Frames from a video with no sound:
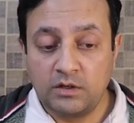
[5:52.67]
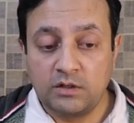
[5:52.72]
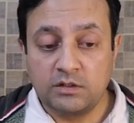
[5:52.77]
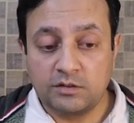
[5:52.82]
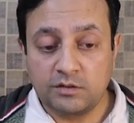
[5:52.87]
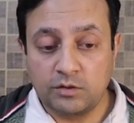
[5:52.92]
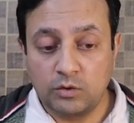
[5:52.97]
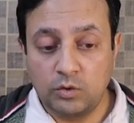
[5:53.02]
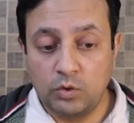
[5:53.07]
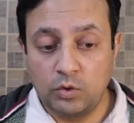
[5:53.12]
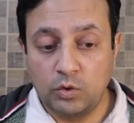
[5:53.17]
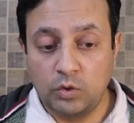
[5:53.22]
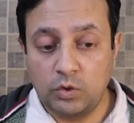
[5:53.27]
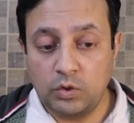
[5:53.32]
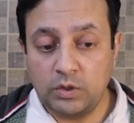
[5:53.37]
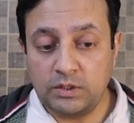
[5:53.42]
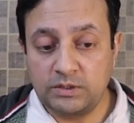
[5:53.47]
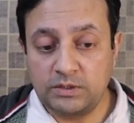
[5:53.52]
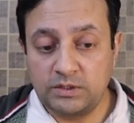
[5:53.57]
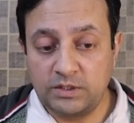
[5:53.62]

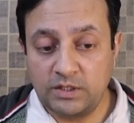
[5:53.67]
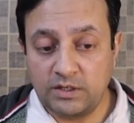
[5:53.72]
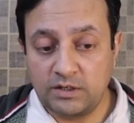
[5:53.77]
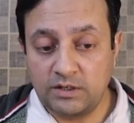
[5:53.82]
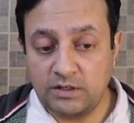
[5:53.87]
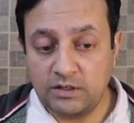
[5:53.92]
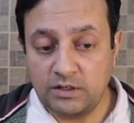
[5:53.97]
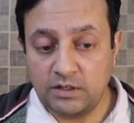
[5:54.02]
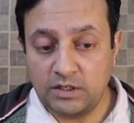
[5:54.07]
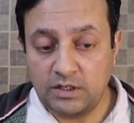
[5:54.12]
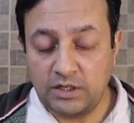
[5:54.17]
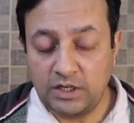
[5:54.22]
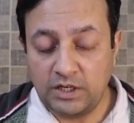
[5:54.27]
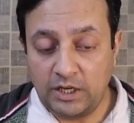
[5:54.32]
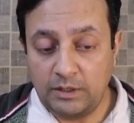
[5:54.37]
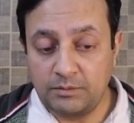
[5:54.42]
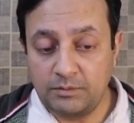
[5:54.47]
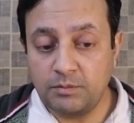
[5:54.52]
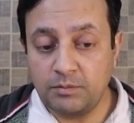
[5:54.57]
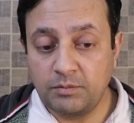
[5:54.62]
So their
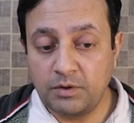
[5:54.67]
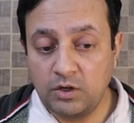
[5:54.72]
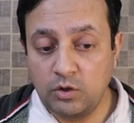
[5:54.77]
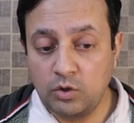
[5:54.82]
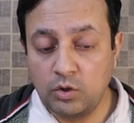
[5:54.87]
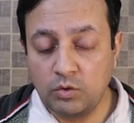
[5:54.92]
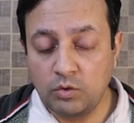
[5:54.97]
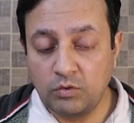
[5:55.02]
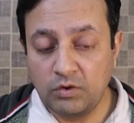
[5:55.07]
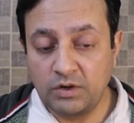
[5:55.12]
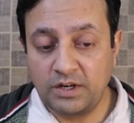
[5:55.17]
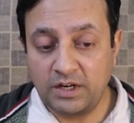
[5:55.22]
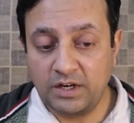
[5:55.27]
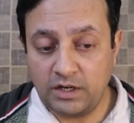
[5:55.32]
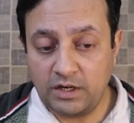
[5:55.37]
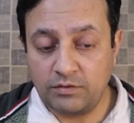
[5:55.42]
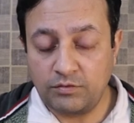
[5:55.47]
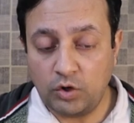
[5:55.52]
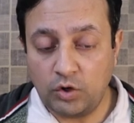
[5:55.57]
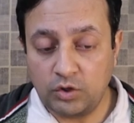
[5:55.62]
Namecheap renewal
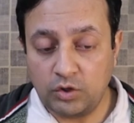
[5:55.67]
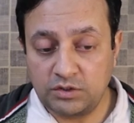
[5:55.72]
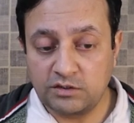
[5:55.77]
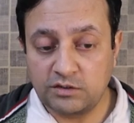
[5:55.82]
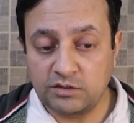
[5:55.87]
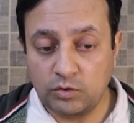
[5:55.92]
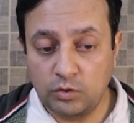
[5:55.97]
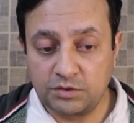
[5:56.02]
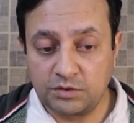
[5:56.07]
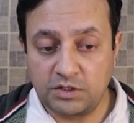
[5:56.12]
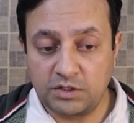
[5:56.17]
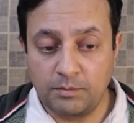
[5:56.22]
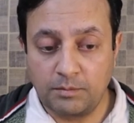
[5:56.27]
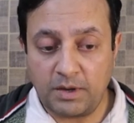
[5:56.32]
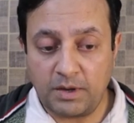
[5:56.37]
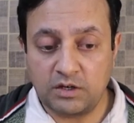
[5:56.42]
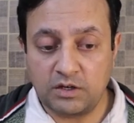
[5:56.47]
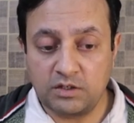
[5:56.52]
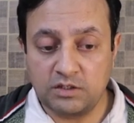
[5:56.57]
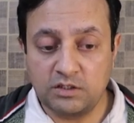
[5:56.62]
rate for this hosting
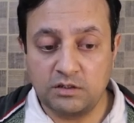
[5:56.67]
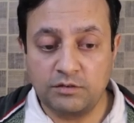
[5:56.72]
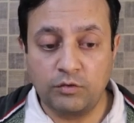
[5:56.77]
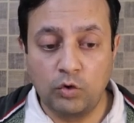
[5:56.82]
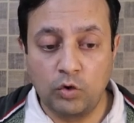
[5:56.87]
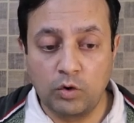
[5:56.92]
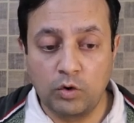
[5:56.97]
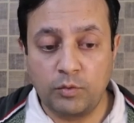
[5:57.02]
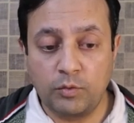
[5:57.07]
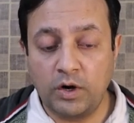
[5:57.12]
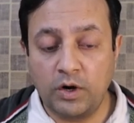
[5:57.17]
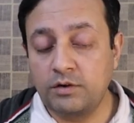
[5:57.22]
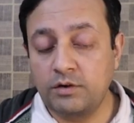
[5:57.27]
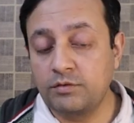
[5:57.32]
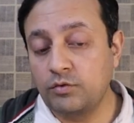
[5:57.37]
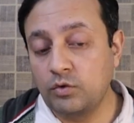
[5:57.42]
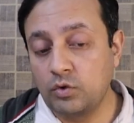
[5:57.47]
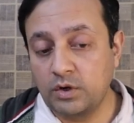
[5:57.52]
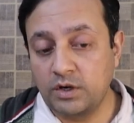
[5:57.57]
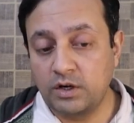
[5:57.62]
package is
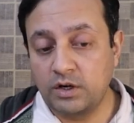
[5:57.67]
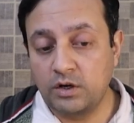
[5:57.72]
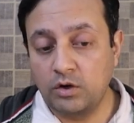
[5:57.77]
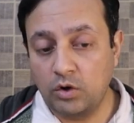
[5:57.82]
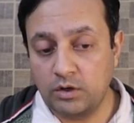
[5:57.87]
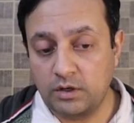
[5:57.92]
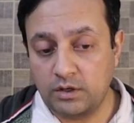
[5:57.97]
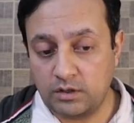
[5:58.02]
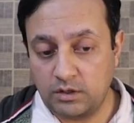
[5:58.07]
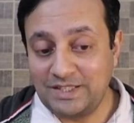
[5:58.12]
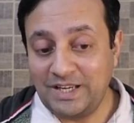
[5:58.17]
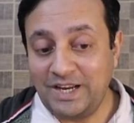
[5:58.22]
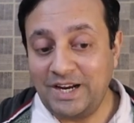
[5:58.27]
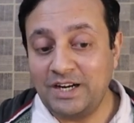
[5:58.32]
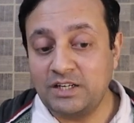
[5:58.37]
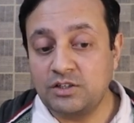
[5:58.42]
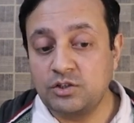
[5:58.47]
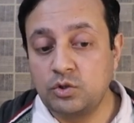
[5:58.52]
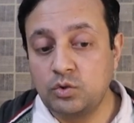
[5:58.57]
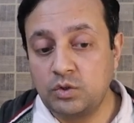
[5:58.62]
$4.48
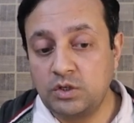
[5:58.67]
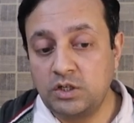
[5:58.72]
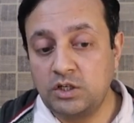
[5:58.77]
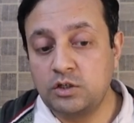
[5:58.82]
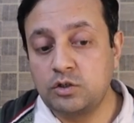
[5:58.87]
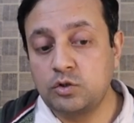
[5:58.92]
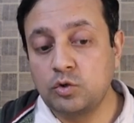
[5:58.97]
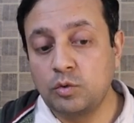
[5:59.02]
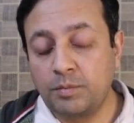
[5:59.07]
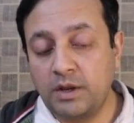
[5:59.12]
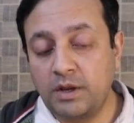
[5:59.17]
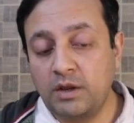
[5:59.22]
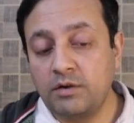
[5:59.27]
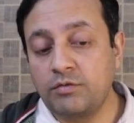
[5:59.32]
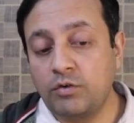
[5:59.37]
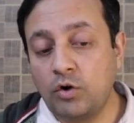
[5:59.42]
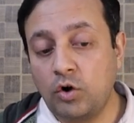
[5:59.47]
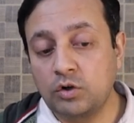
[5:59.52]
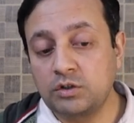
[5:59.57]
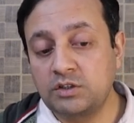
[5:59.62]
that you need to pay
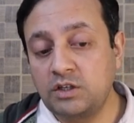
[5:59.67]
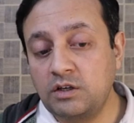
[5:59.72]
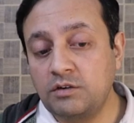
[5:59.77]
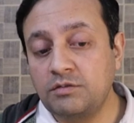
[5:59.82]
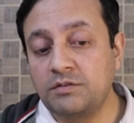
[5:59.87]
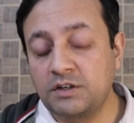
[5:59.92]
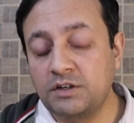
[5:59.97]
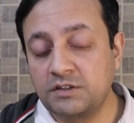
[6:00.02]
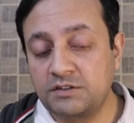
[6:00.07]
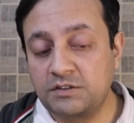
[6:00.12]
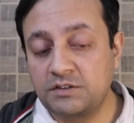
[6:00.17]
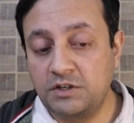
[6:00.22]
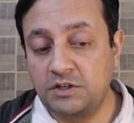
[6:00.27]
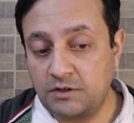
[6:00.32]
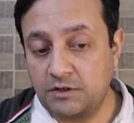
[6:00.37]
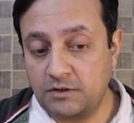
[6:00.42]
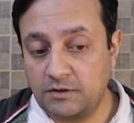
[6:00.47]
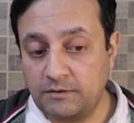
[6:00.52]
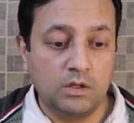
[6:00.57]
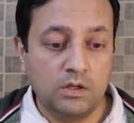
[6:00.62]
for the first year.